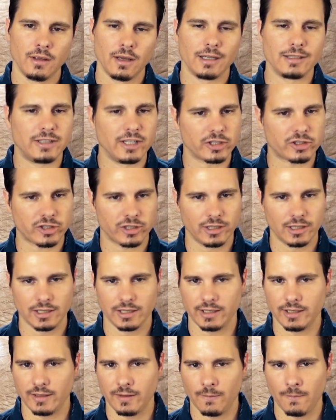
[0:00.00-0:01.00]

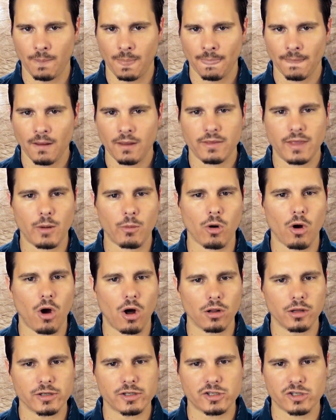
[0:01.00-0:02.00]
Additionally, they were
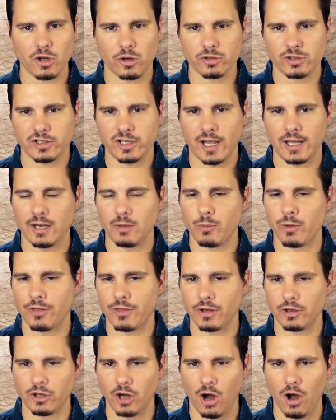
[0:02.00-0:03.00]
all associated with
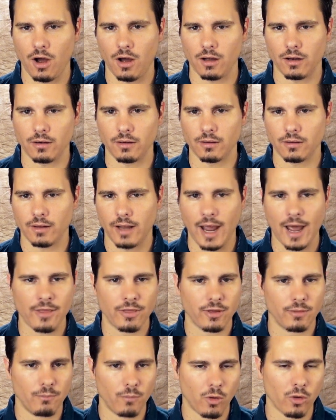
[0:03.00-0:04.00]
the dawn and
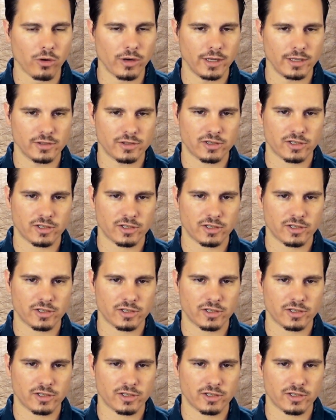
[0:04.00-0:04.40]
the morning